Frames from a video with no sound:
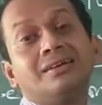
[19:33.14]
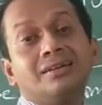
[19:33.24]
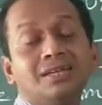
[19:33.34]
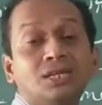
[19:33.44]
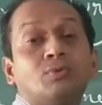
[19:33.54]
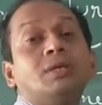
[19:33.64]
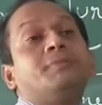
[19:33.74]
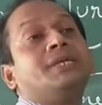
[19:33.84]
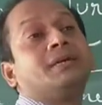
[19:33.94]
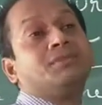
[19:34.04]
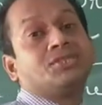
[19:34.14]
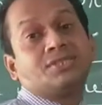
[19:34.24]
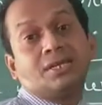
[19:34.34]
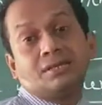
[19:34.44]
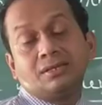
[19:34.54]
equilibrium is
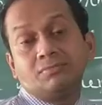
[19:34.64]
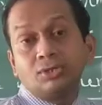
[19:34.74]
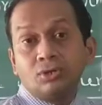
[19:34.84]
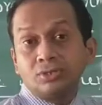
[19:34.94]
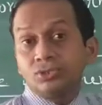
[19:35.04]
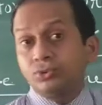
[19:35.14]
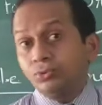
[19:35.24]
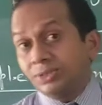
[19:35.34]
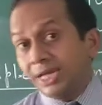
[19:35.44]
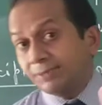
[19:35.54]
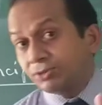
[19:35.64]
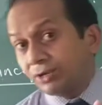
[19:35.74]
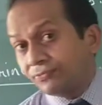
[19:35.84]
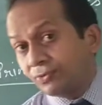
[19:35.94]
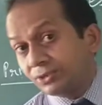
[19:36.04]
there, because two types of
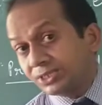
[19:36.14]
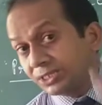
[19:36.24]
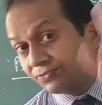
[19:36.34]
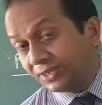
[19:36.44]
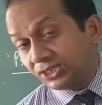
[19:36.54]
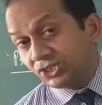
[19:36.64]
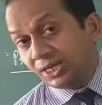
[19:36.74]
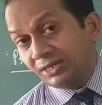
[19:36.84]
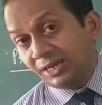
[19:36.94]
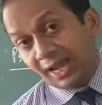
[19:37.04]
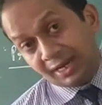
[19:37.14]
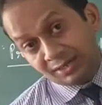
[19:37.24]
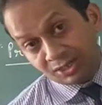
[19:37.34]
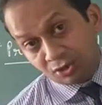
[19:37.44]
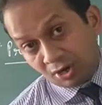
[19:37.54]
forces, friction
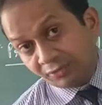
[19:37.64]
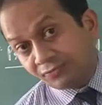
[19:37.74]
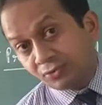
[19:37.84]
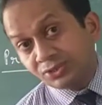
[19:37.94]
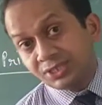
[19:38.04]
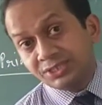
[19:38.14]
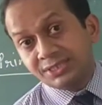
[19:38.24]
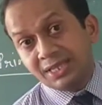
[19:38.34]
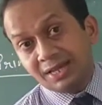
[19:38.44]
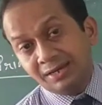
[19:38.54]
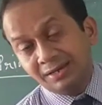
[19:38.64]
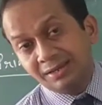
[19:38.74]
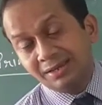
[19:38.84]
and your force is there,